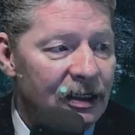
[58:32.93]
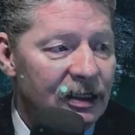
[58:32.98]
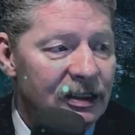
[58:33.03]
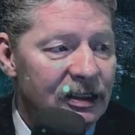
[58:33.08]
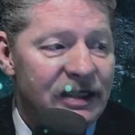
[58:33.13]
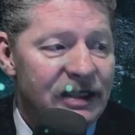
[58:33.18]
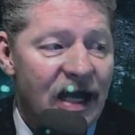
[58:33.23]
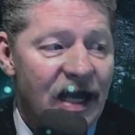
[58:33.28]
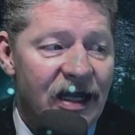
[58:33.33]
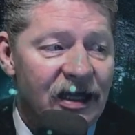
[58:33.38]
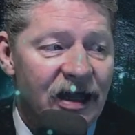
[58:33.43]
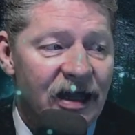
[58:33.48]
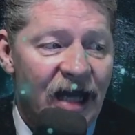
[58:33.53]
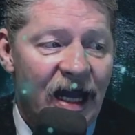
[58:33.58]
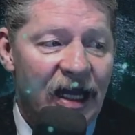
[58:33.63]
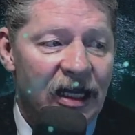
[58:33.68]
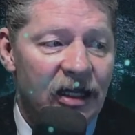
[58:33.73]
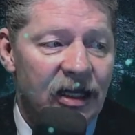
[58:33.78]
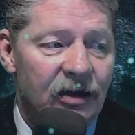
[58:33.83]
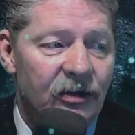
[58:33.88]
Saying
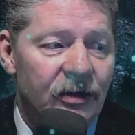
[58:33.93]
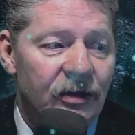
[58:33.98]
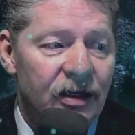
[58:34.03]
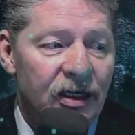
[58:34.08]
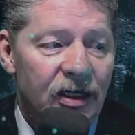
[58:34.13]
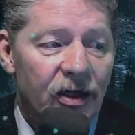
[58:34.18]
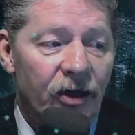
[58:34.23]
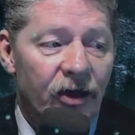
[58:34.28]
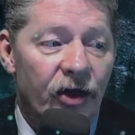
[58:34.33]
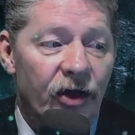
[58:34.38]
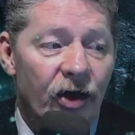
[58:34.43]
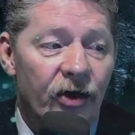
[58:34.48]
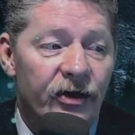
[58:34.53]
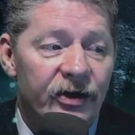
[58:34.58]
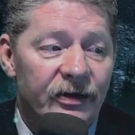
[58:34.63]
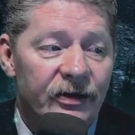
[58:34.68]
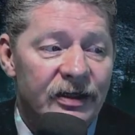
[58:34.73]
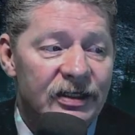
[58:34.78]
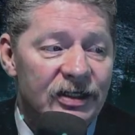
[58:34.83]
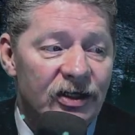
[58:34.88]
thank you. Though
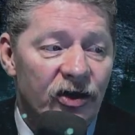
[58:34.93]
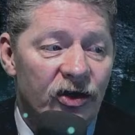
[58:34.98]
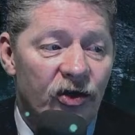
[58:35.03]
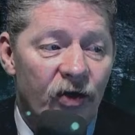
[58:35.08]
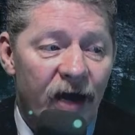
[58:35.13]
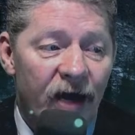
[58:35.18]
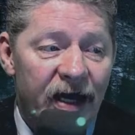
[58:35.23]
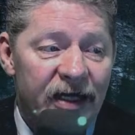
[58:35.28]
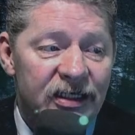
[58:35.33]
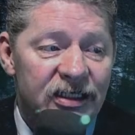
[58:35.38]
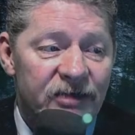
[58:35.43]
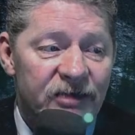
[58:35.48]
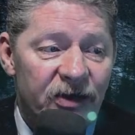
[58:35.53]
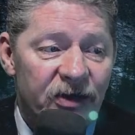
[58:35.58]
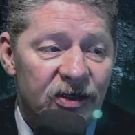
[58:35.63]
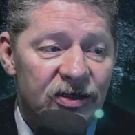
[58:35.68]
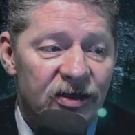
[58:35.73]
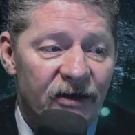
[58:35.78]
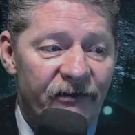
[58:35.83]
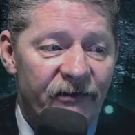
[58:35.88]
there is great
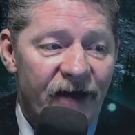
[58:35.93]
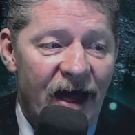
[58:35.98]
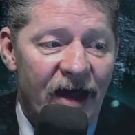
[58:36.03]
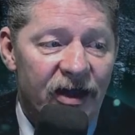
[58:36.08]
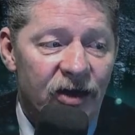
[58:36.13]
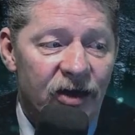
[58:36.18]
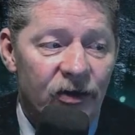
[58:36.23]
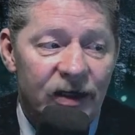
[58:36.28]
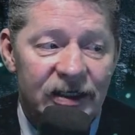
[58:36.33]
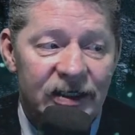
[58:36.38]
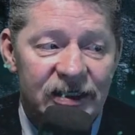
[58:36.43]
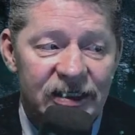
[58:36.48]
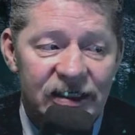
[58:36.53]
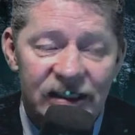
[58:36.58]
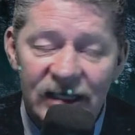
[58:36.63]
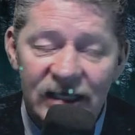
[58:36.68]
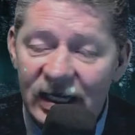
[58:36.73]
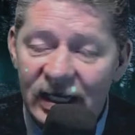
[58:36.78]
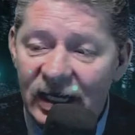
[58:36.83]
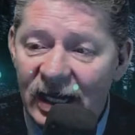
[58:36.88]
spiritual value in
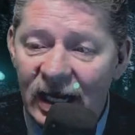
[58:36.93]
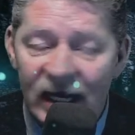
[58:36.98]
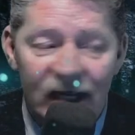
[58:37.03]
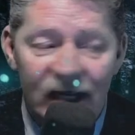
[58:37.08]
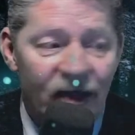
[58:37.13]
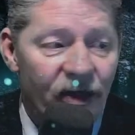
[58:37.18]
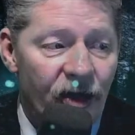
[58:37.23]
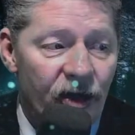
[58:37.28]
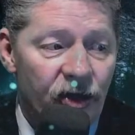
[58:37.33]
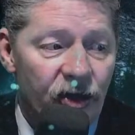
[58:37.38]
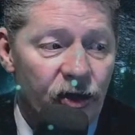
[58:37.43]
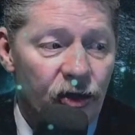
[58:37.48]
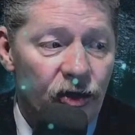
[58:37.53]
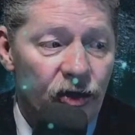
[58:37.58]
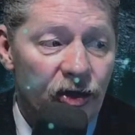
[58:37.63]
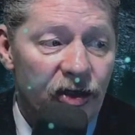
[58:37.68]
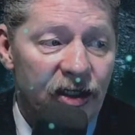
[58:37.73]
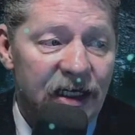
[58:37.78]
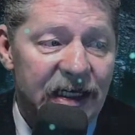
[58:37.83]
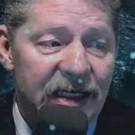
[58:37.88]
seeking the
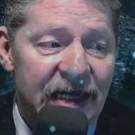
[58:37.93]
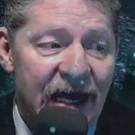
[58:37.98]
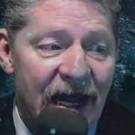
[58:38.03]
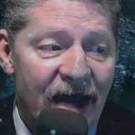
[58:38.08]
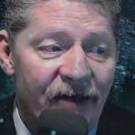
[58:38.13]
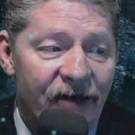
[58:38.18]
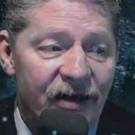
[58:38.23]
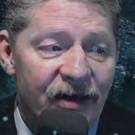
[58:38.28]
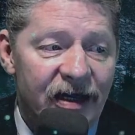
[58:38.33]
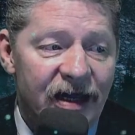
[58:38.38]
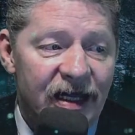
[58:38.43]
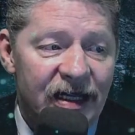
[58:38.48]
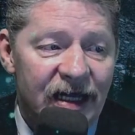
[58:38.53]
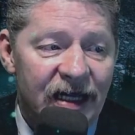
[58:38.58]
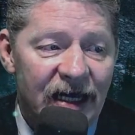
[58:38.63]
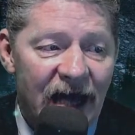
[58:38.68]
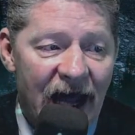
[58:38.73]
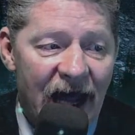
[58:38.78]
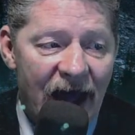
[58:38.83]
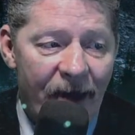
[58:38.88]
good in everything
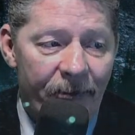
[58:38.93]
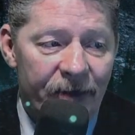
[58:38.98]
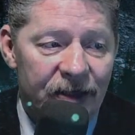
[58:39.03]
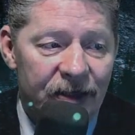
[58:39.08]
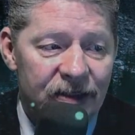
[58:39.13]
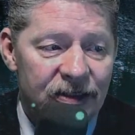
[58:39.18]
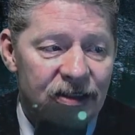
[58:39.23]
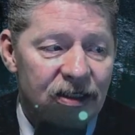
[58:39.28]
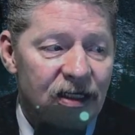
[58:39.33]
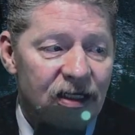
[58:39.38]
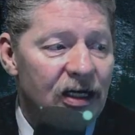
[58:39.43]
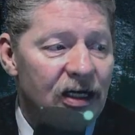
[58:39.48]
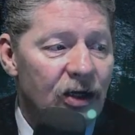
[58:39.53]
that happens,